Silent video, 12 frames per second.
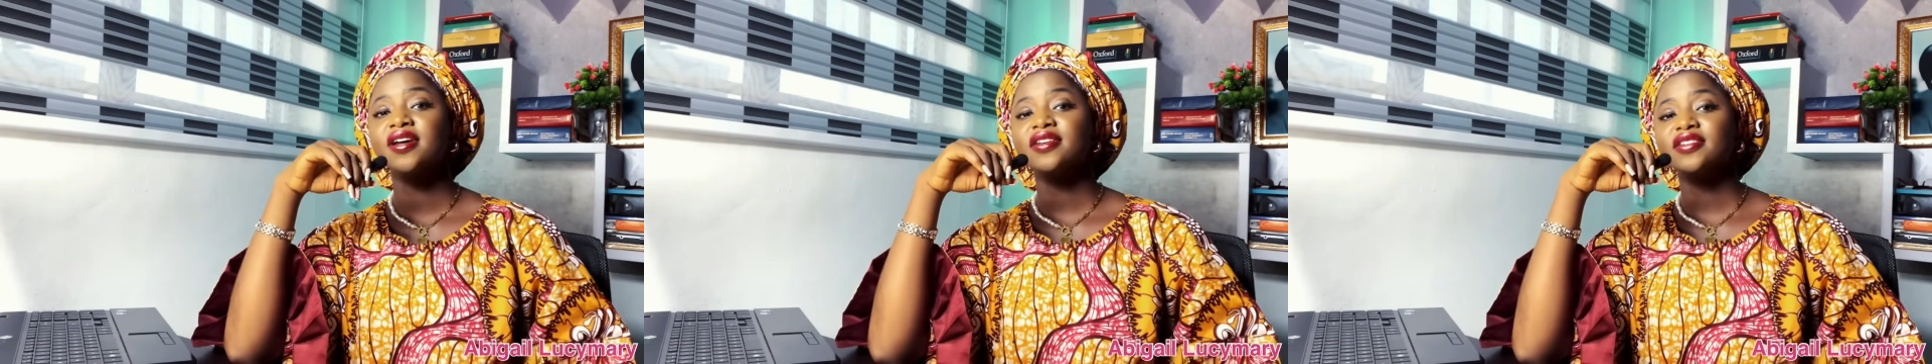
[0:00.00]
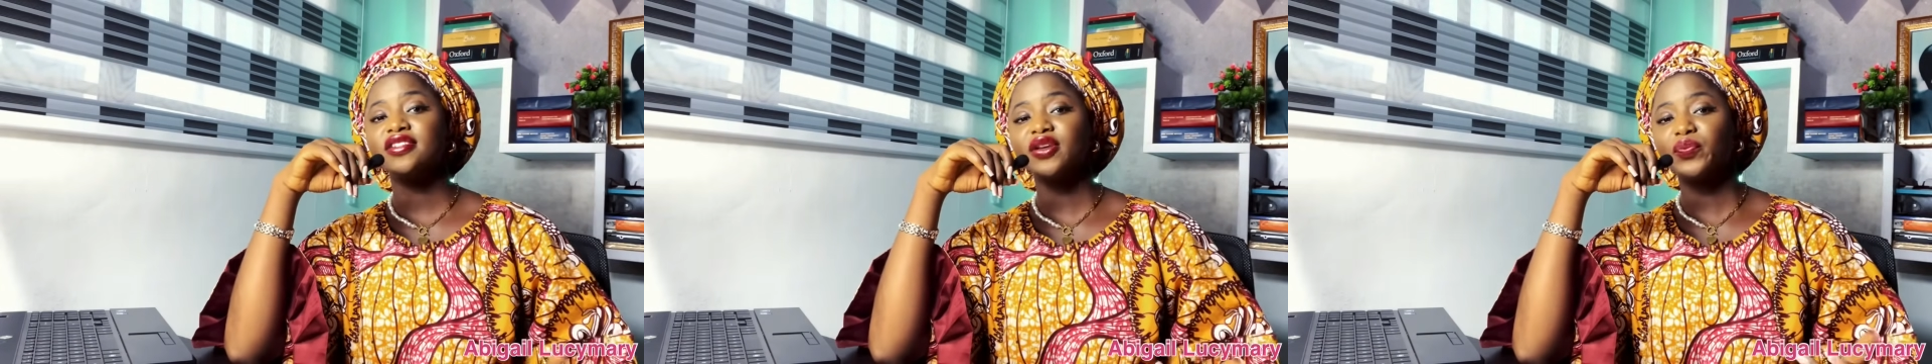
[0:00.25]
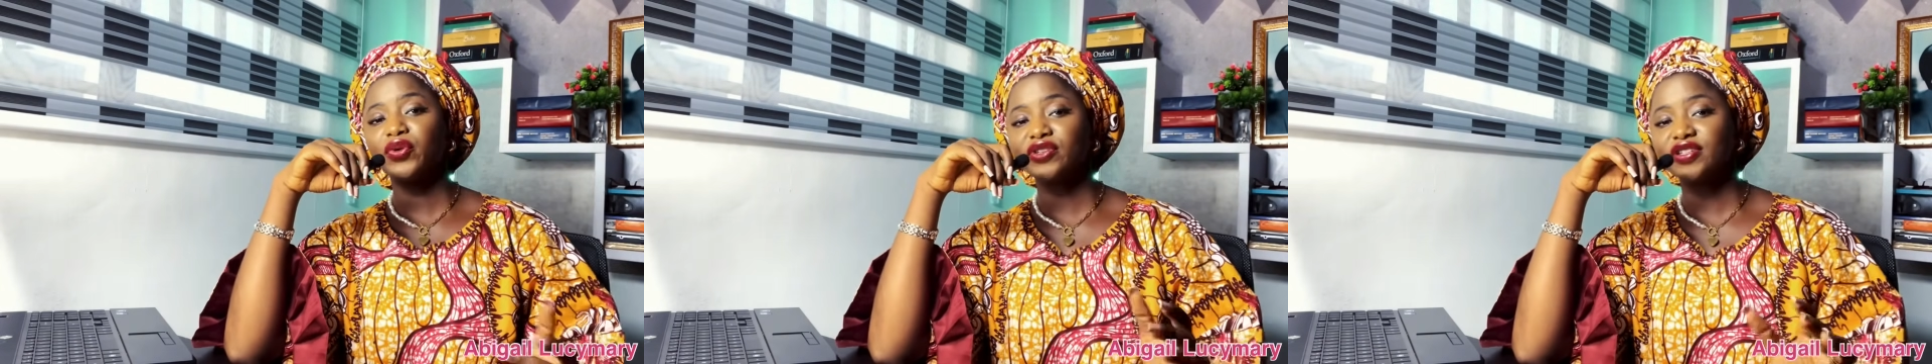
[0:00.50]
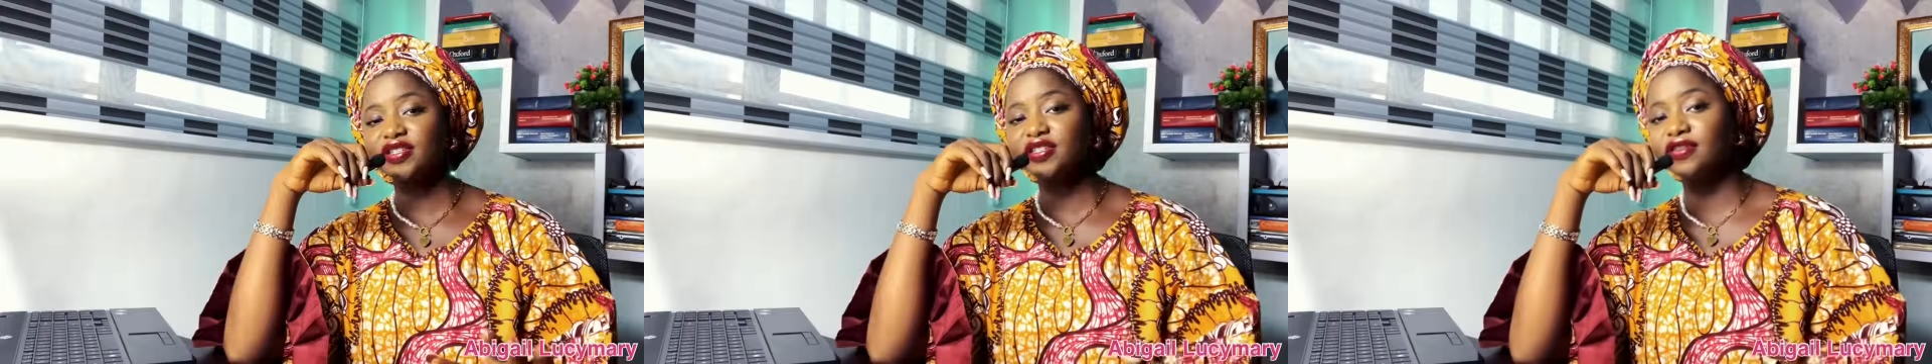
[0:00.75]
stay
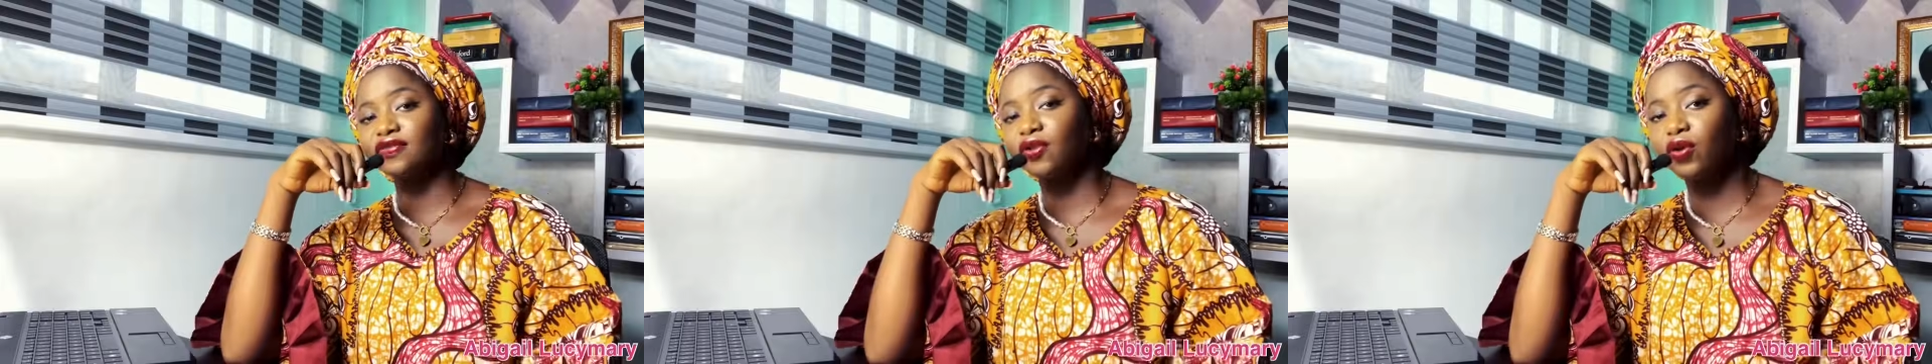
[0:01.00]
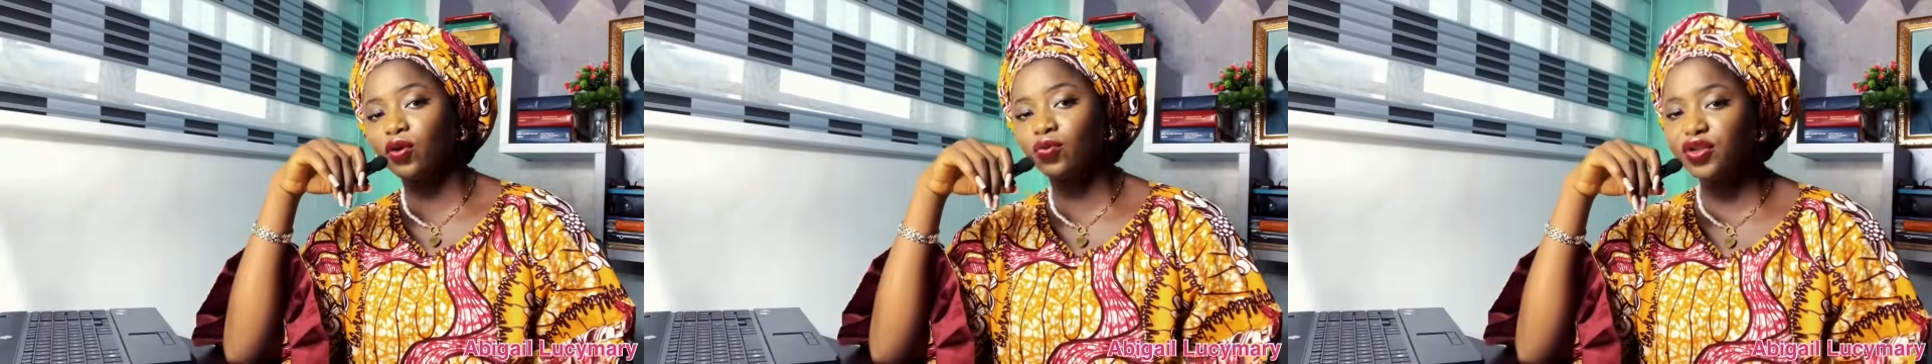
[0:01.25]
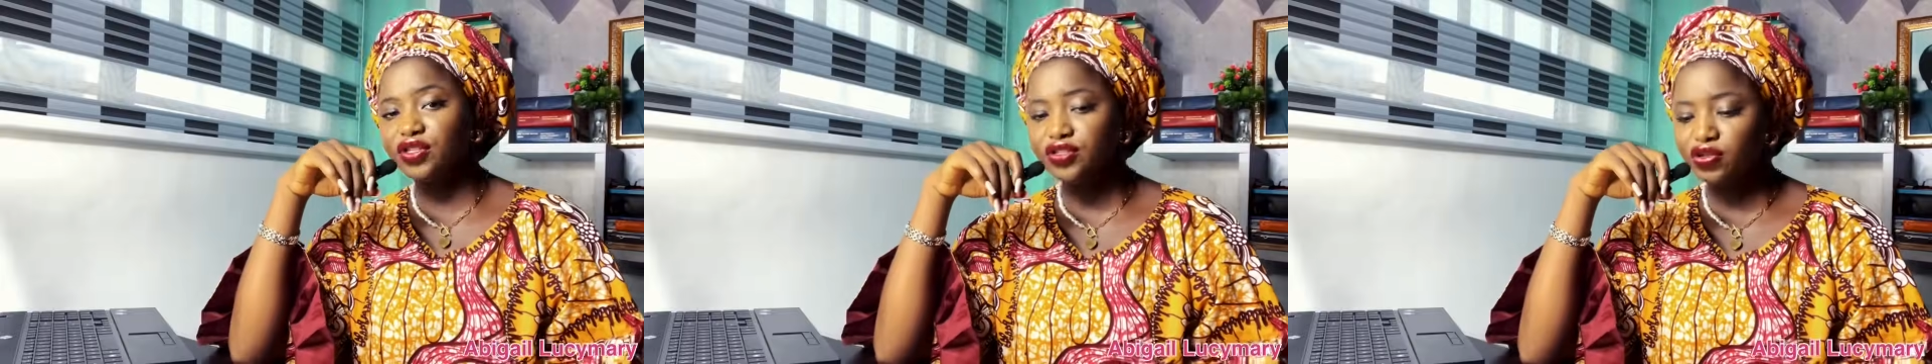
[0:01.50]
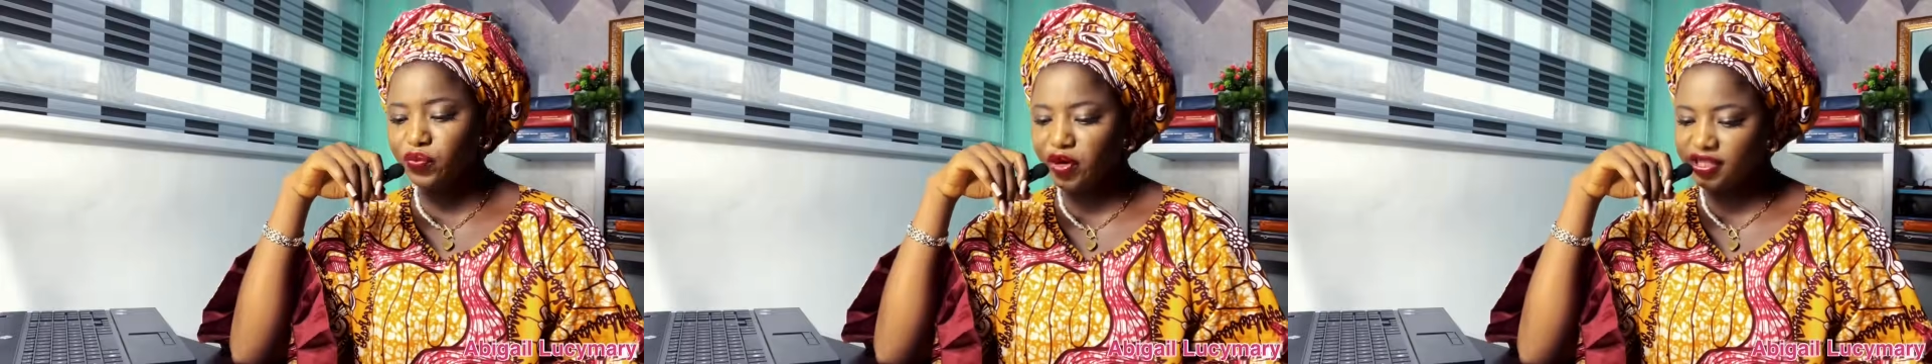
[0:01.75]
positive, always
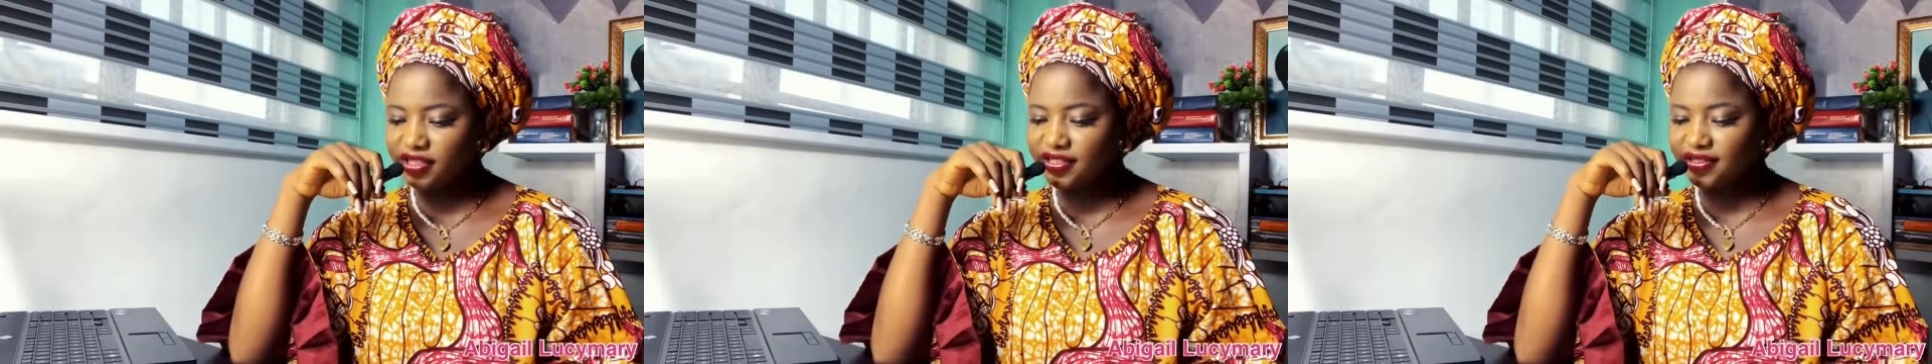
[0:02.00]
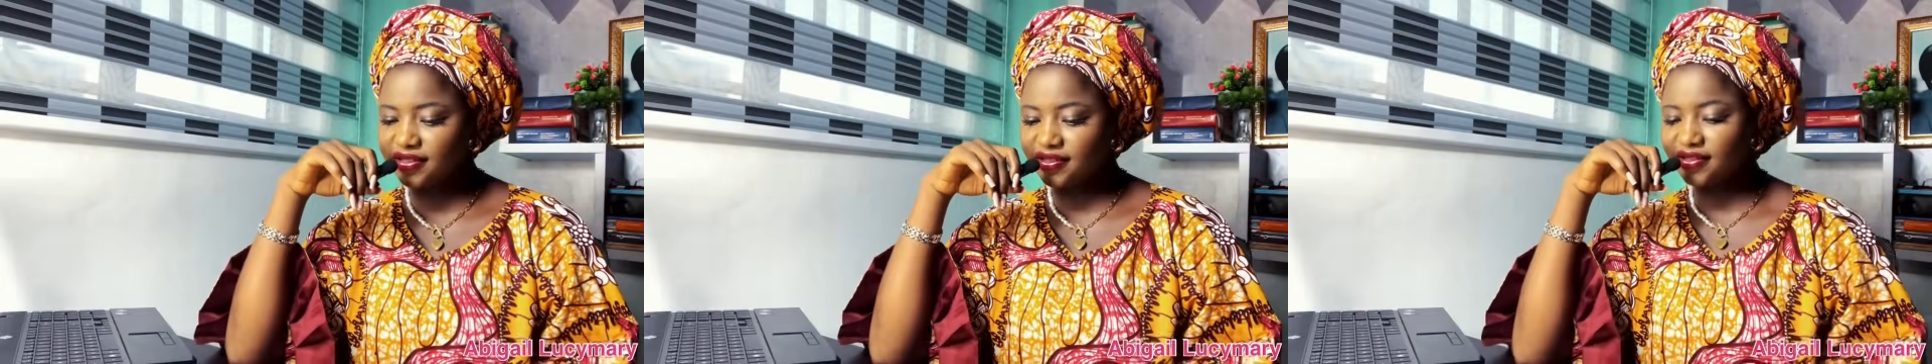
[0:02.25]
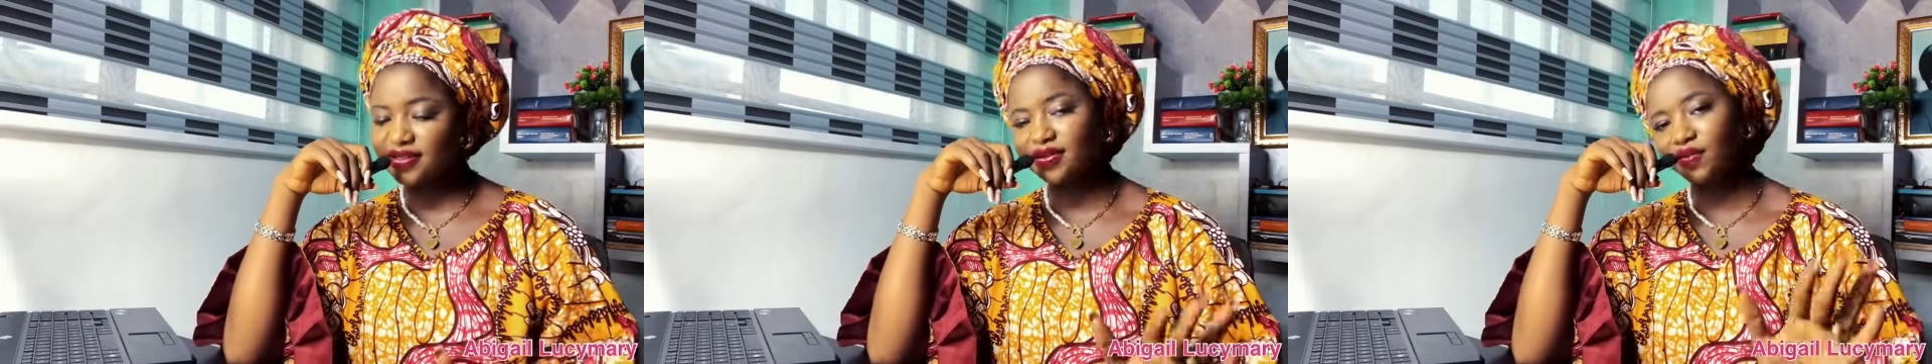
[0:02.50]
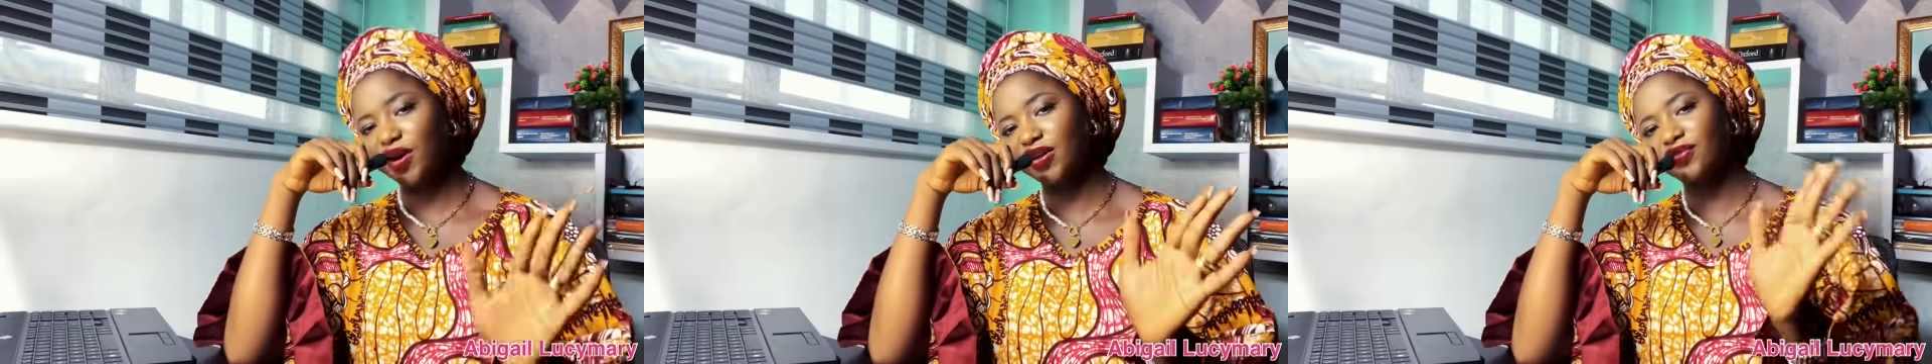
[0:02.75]
your majesties.
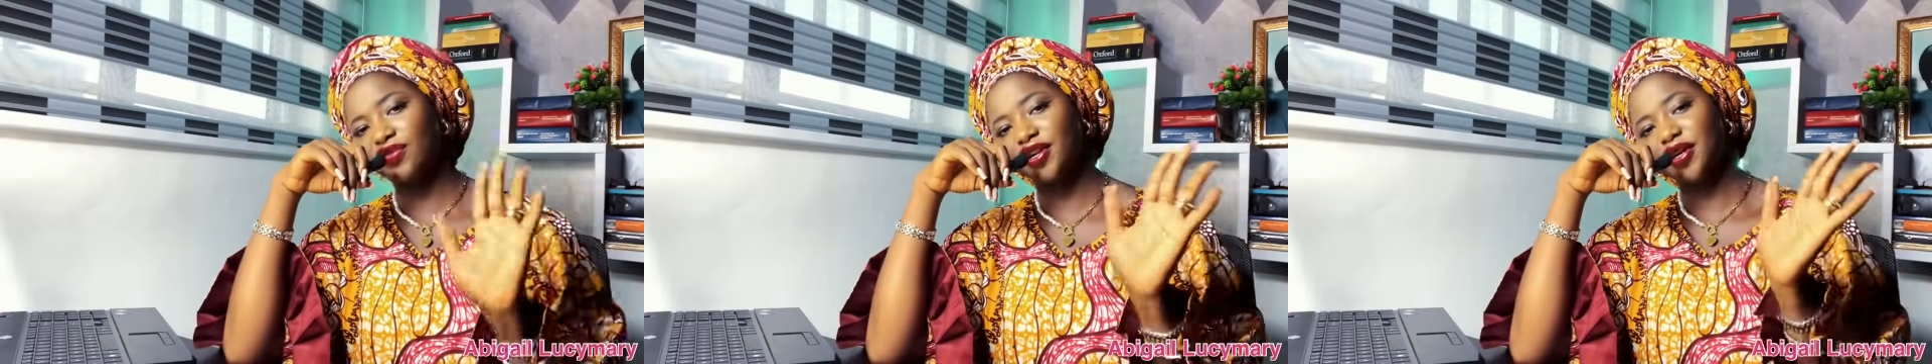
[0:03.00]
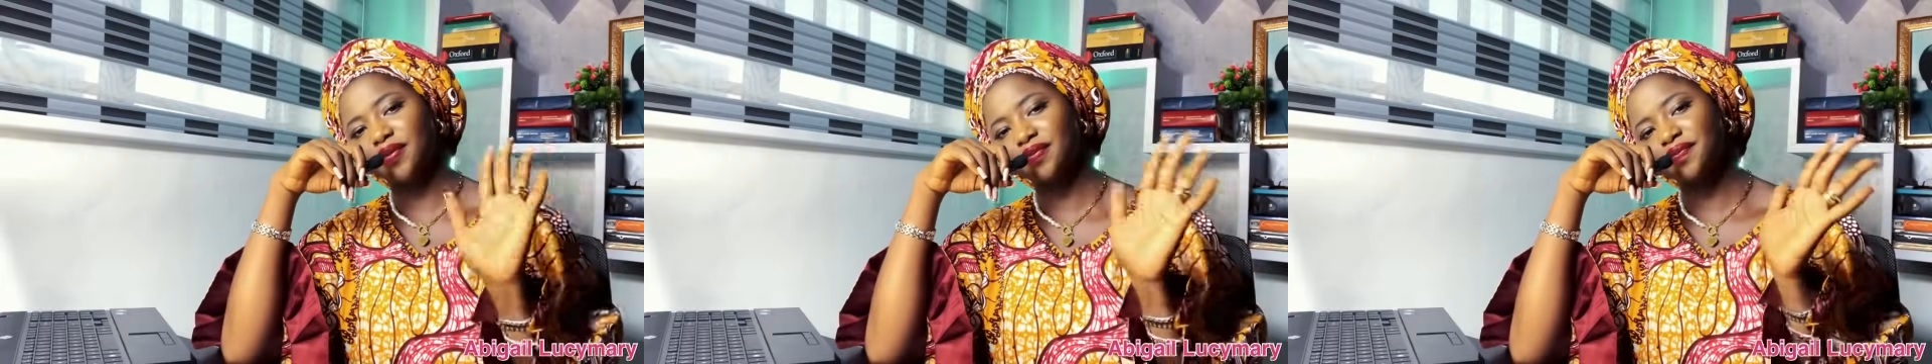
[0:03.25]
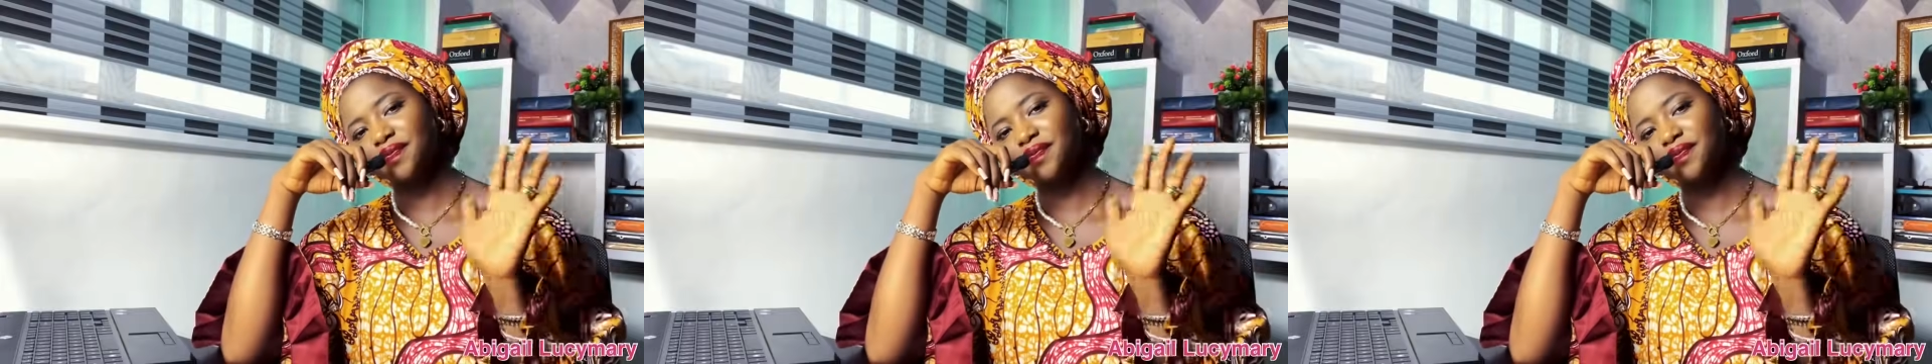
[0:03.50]
Bye for now.